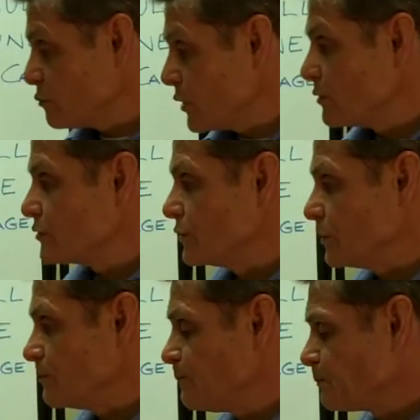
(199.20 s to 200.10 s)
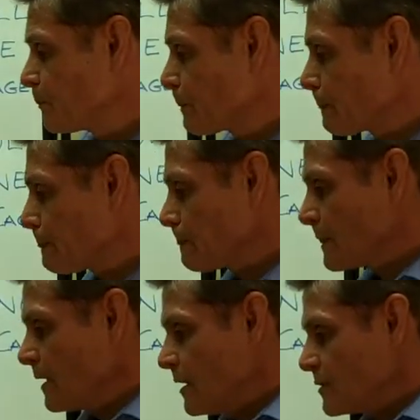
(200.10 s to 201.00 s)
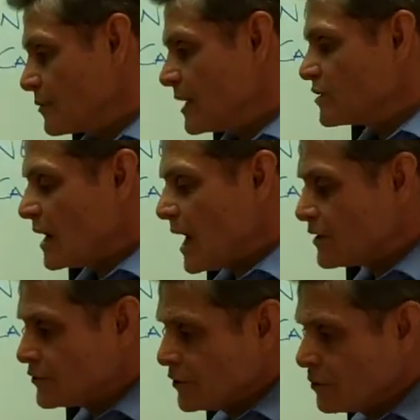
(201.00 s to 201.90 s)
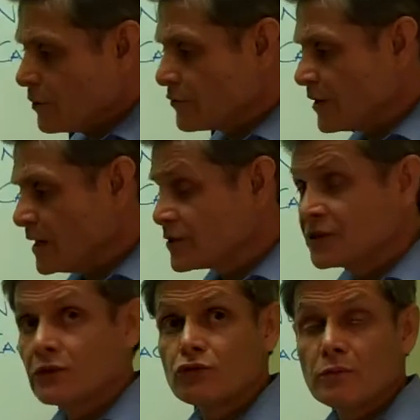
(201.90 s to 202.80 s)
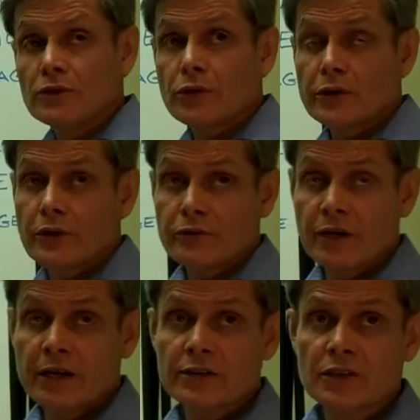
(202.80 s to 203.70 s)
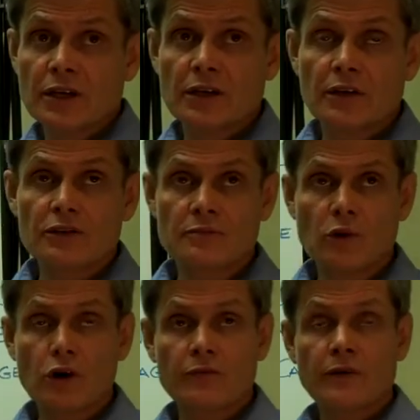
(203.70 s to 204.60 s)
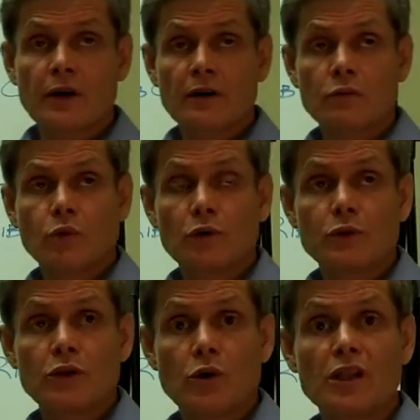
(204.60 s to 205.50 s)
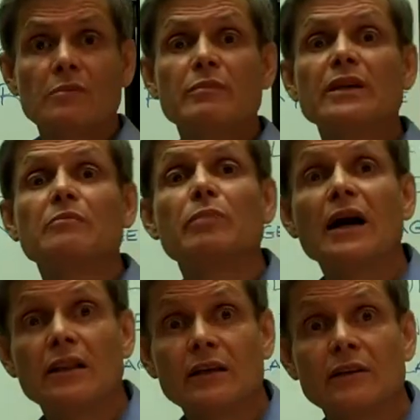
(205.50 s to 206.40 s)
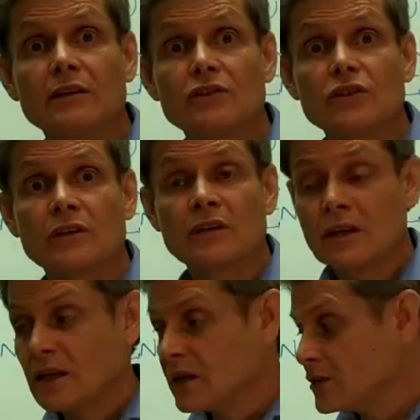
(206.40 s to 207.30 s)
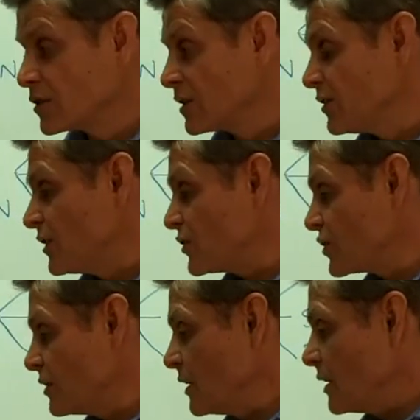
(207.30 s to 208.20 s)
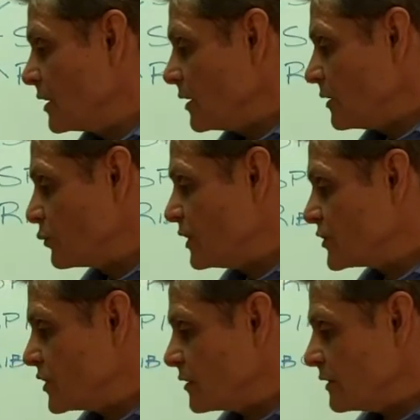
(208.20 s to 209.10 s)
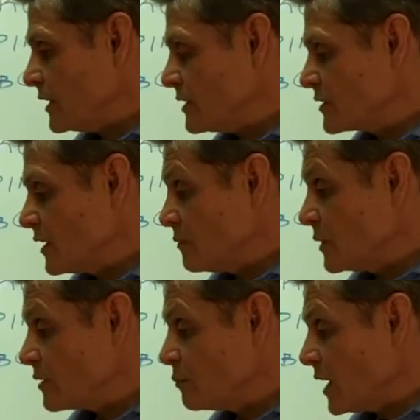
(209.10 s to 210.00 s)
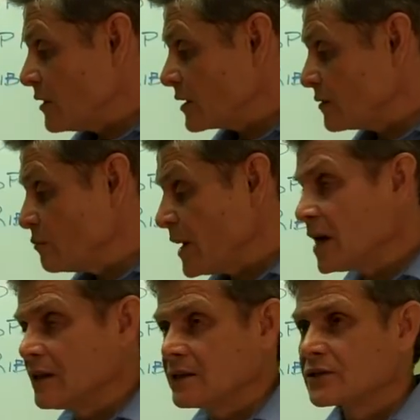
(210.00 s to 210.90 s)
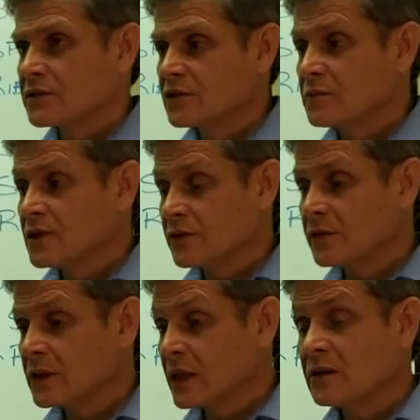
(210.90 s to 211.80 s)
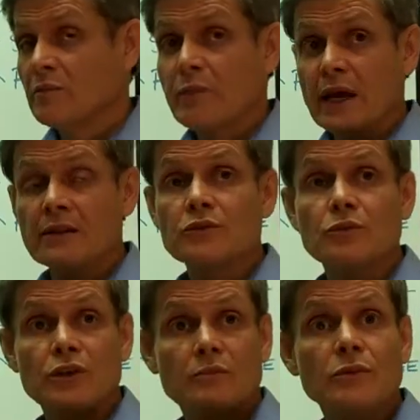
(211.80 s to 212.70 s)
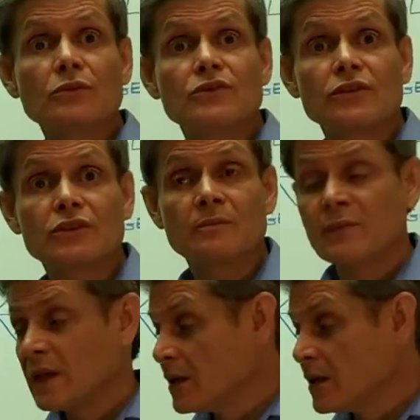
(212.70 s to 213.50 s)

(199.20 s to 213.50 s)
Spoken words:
bones do. So that's osteoarthritis. And then rheumatoid arthritis is more of what we call a metabolic condition. It's a condition in which there is a metabolic imbalance, specifically an imbalance with the immune system,